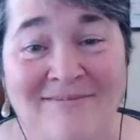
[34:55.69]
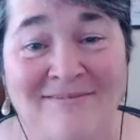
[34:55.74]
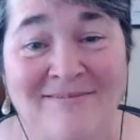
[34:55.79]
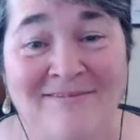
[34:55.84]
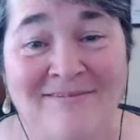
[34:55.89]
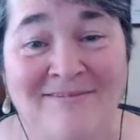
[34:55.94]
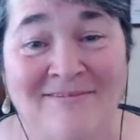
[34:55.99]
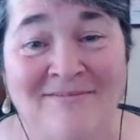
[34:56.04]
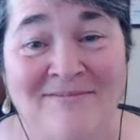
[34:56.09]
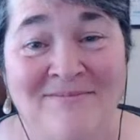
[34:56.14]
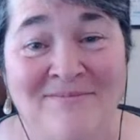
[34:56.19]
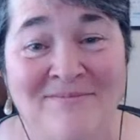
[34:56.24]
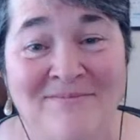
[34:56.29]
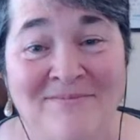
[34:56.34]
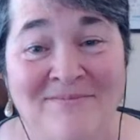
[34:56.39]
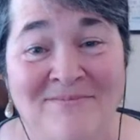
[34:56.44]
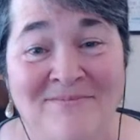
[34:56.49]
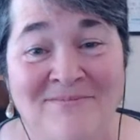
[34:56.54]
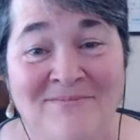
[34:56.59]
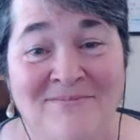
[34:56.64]

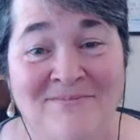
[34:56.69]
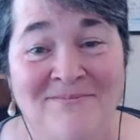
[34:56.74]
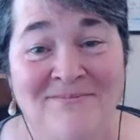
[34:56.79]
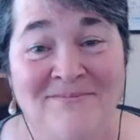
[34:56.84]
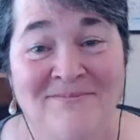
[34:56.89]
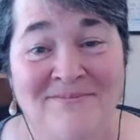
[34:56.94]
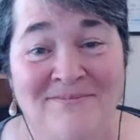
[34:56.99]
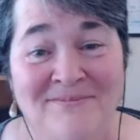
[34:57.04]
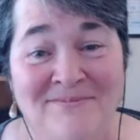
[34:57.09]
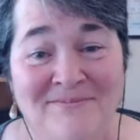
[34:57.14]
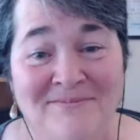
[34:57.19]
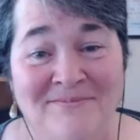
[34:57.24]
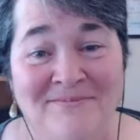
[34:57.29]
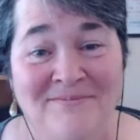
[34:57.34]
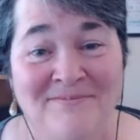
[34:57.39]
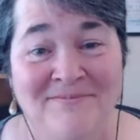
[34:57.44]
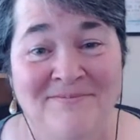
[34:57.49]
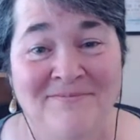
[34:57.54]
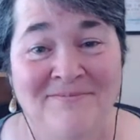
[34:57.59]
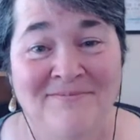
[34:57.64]

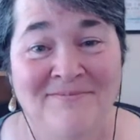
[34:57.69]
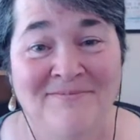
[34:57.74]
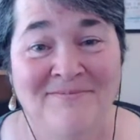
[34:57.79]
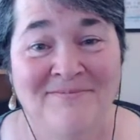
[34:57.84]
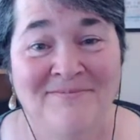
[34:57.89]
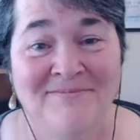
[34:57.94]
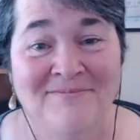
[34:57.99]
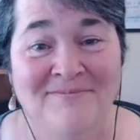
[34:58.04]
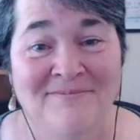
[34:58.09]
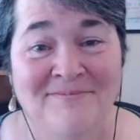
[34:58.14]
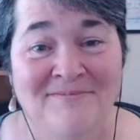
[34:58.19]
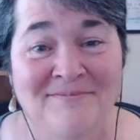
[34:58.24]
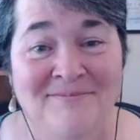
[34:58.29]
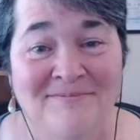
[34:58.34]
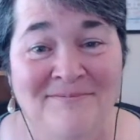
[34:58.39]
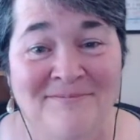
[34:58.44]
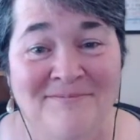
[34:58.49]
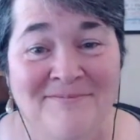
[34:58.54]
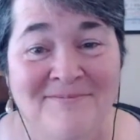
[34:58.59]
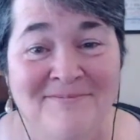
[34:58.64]

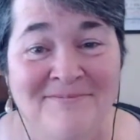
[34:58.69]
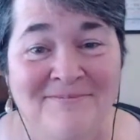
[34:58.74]
[no speech]